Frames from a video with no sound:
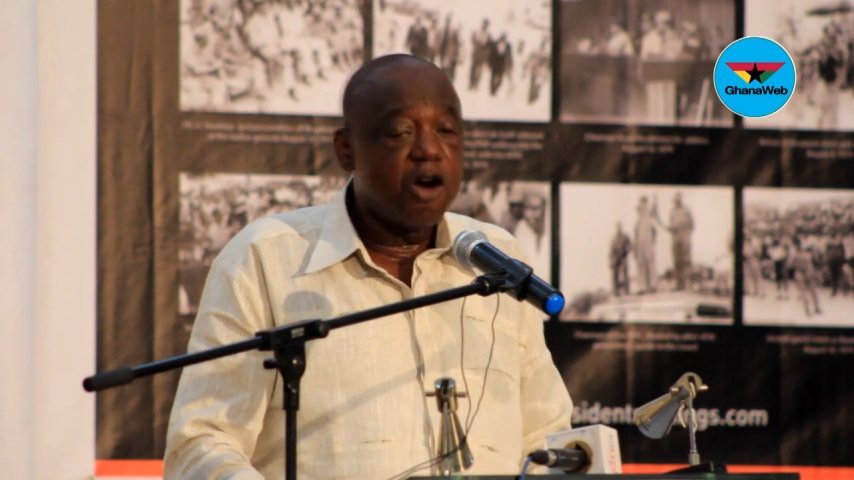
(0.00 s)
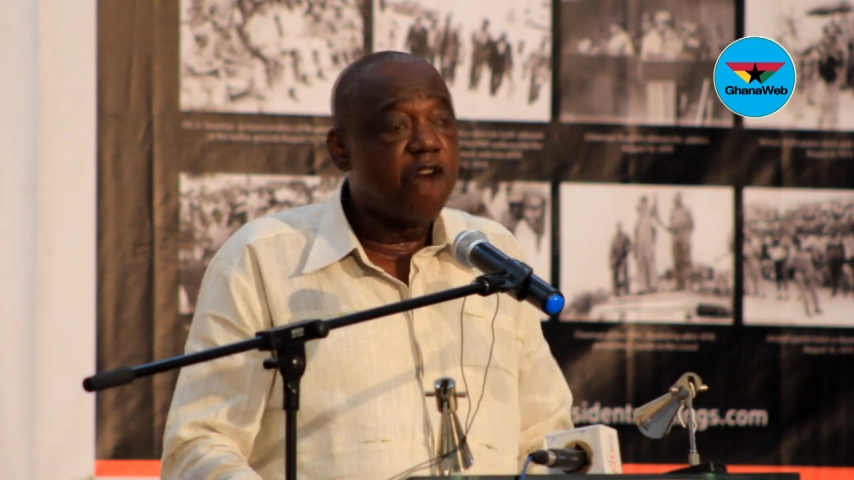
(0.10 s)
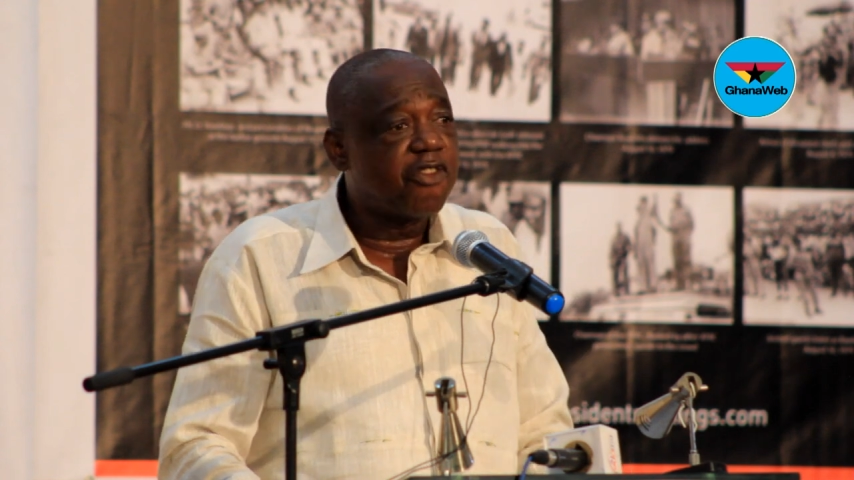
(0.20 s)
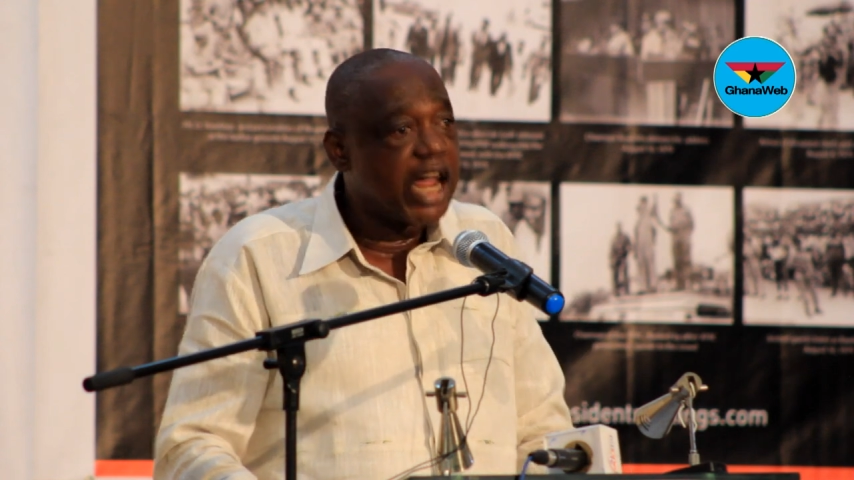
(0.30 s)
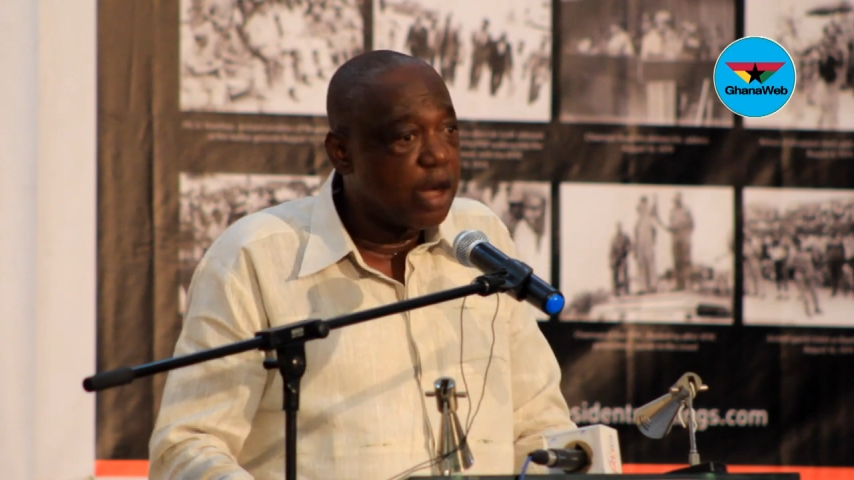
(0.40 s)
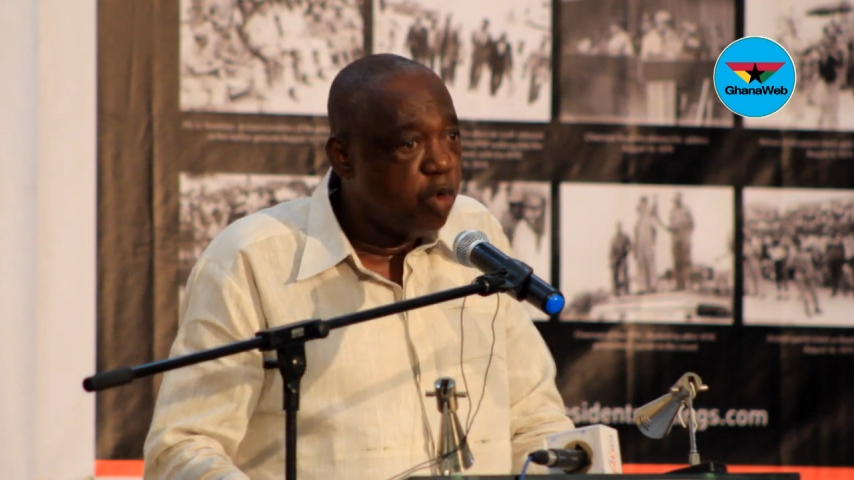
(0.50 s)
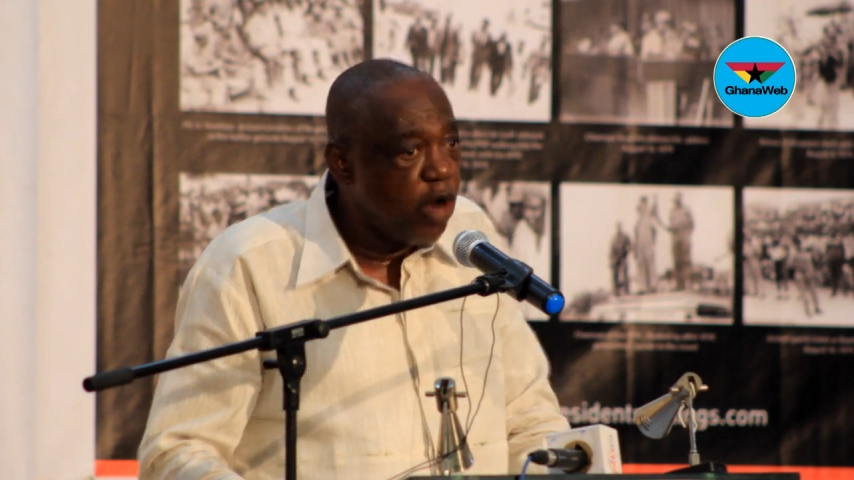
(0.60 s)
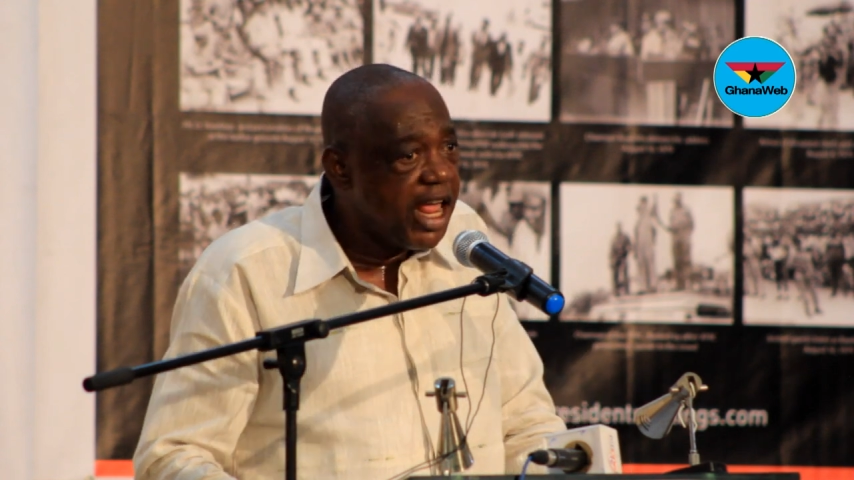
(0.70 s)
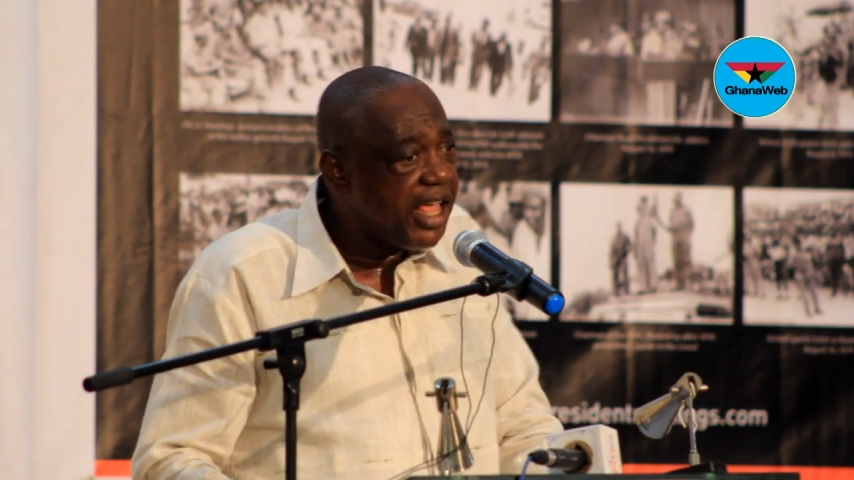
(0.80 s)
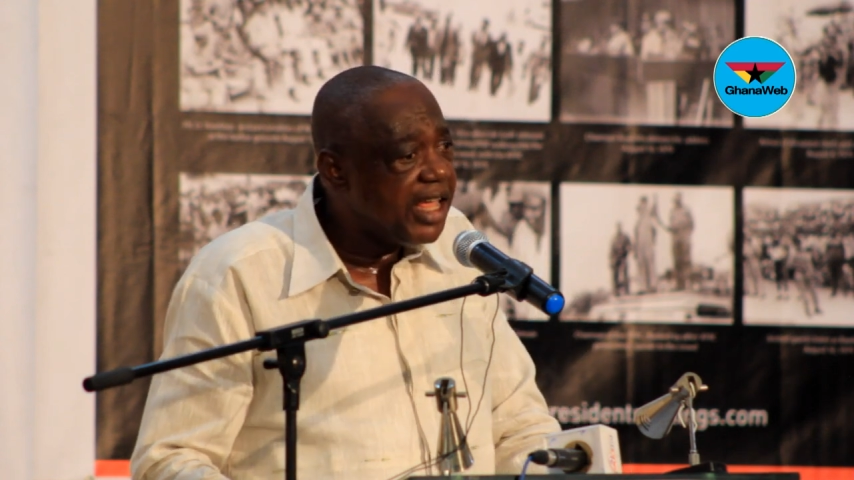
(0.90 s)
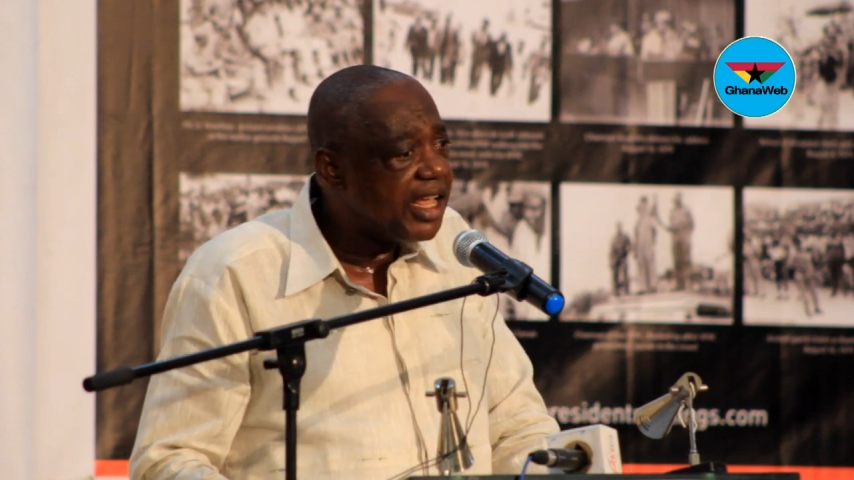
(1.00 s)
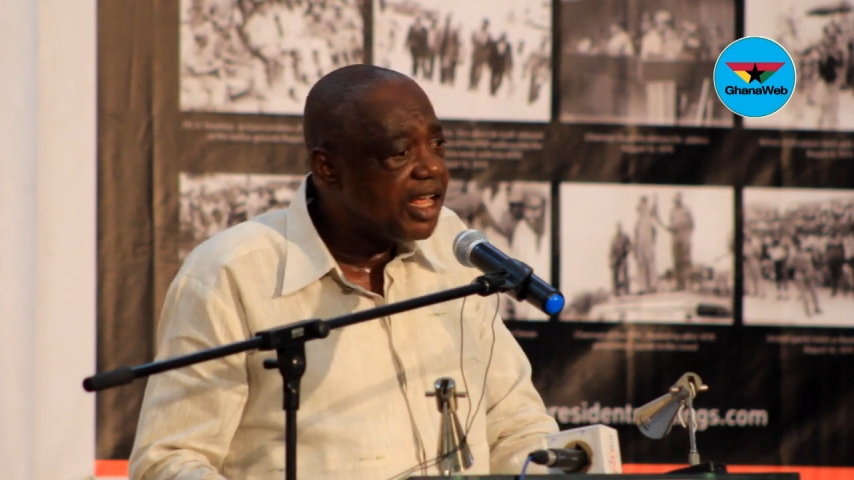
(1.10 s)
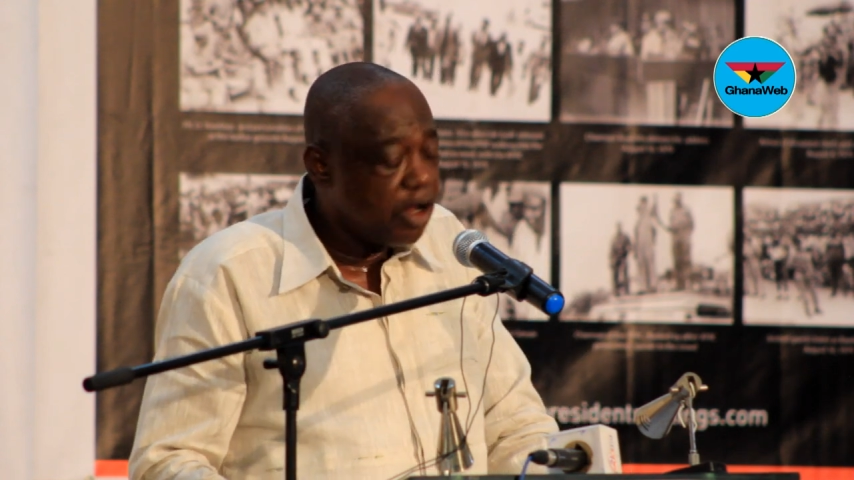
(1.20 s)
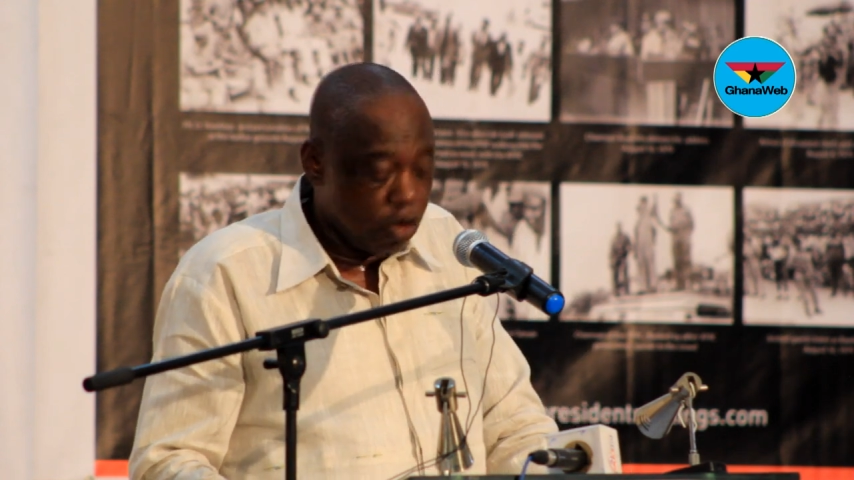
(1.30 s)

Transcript: of Kalabule